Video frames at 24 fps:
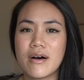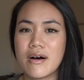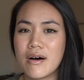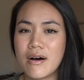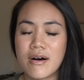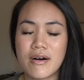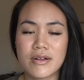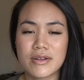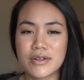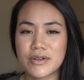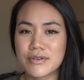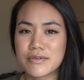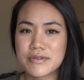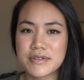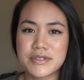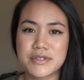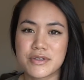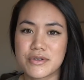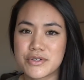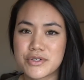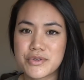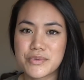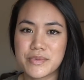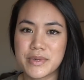all over
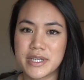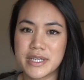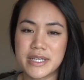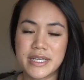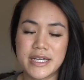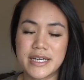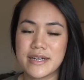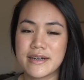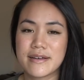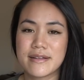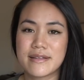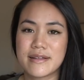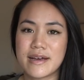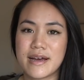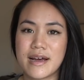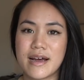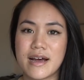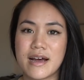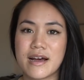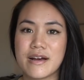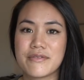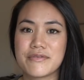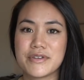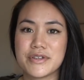social media that
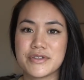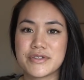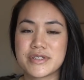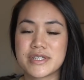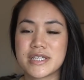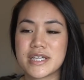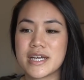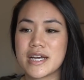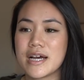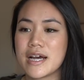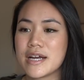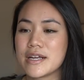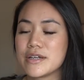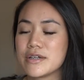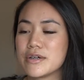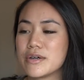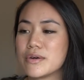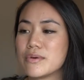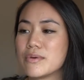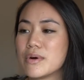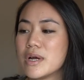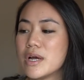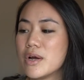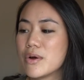have used it. I
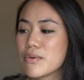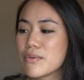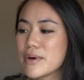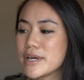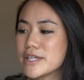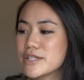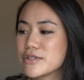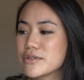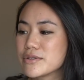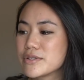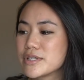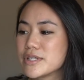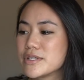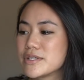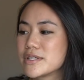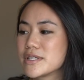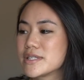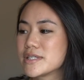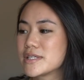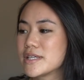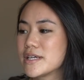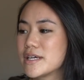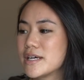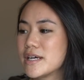know Rachel
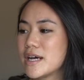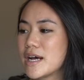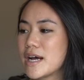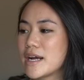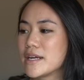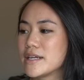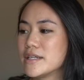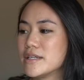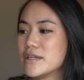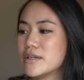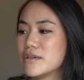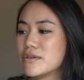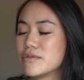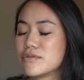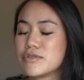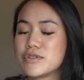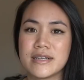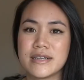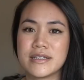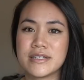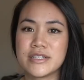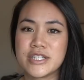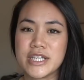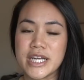uses it. I know
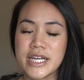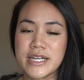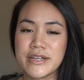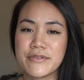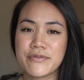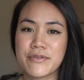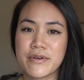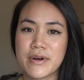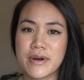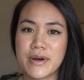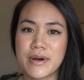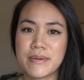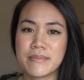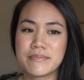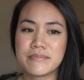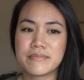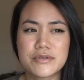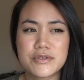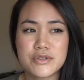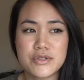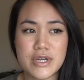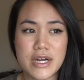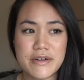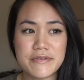uh, Janie from
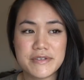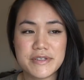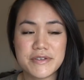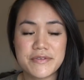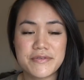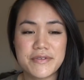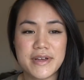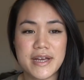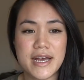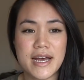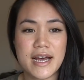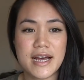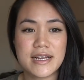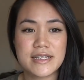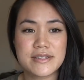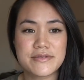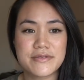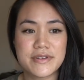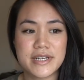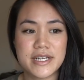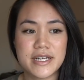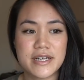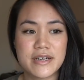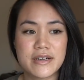Strive to Fit has
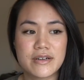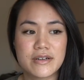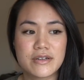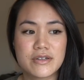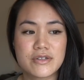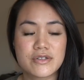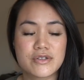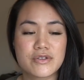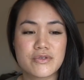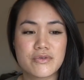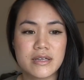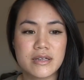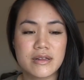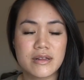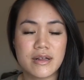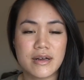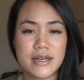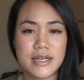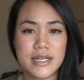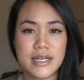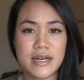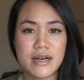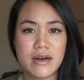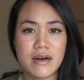videos.
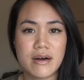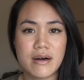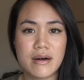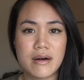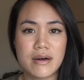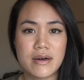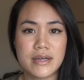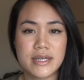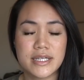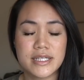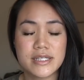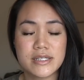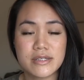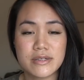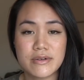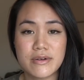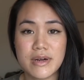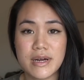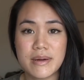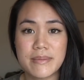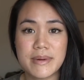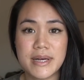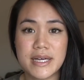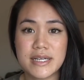Claudia on
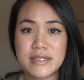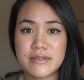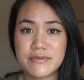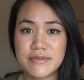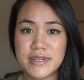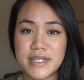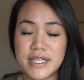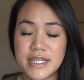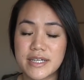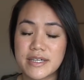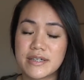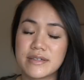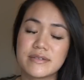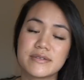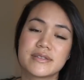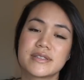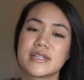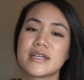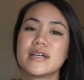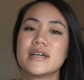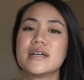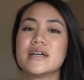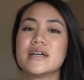Instagram has videos.